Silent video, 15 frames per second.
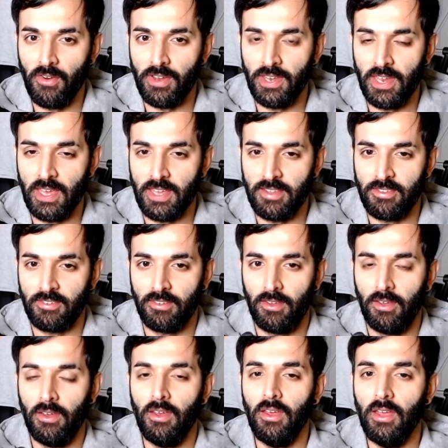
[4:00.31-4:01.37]
neat.
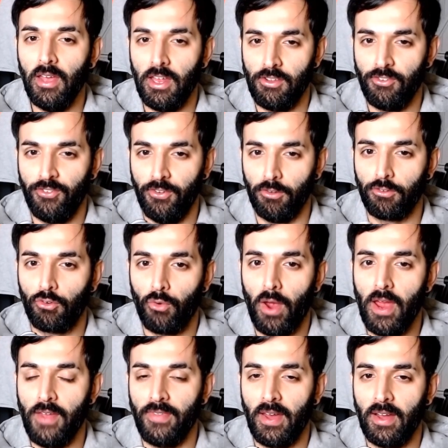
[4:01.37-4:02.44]
It just feels
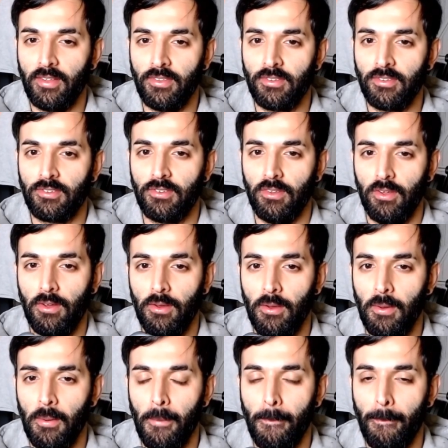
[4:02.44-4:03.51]
great in the hands.
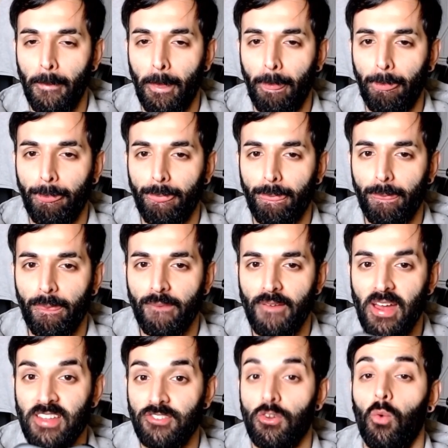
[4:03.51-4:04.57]
And
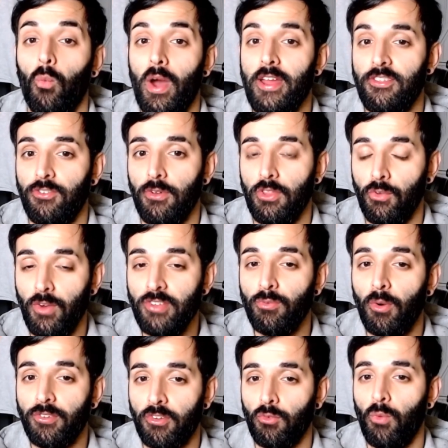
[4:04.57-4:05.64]
it's got weight to it. The reason
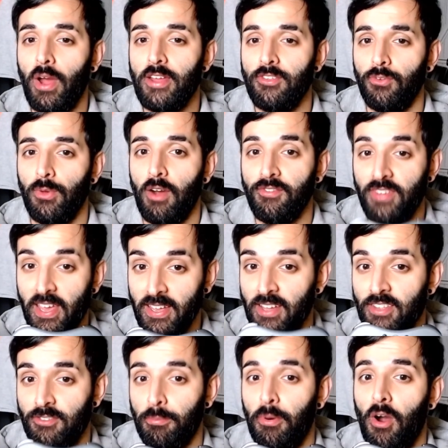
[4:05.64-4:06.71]
why it's got weight to it, I've taken
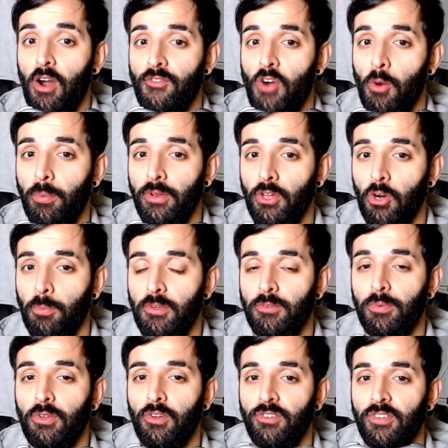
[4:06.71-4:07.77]
this apart, I've opened it up, is
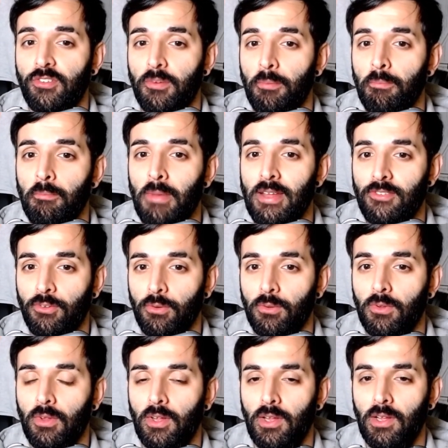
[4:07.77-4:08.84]
because there's a metal
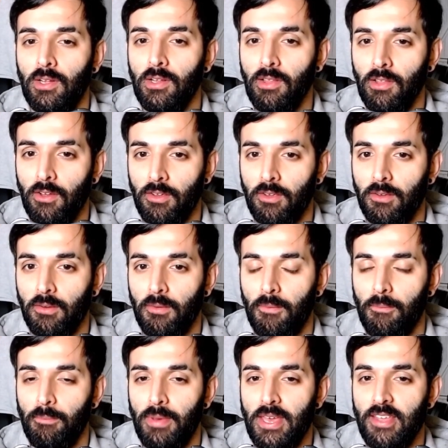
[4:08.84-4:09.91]
like
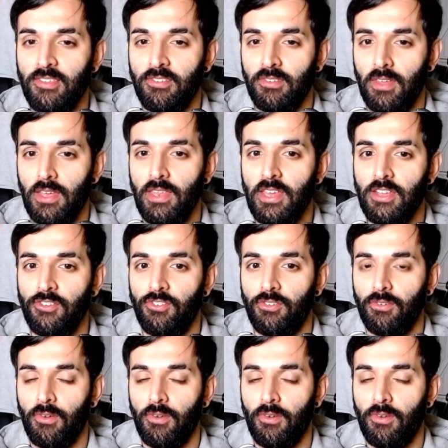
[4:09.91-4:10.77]
piece in each